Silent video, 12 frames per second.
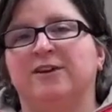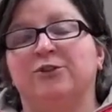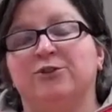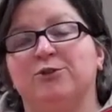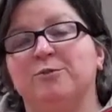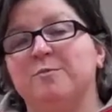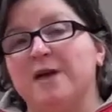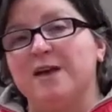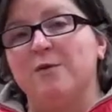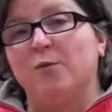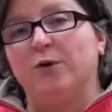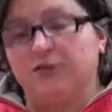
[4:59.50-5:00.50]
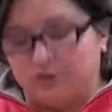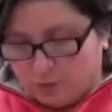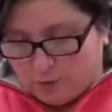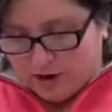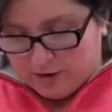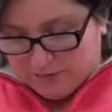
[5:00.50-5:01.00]
So you may
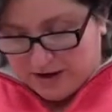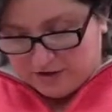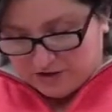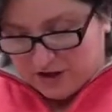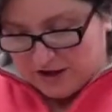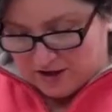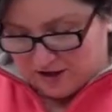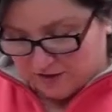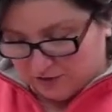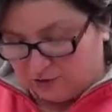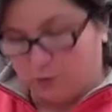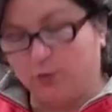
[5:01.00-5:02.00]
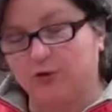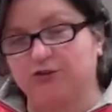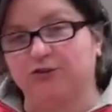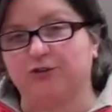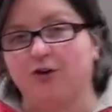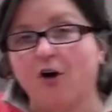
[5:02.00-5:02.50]
wonder why I'm not taking this
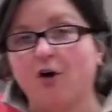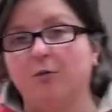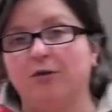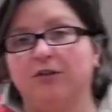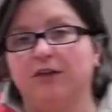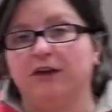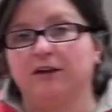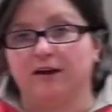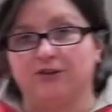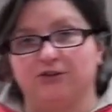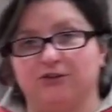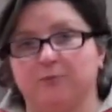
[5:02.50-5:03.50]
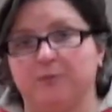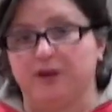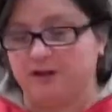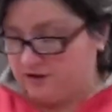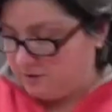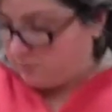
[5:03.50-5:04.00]
gorgeous caramel that I just made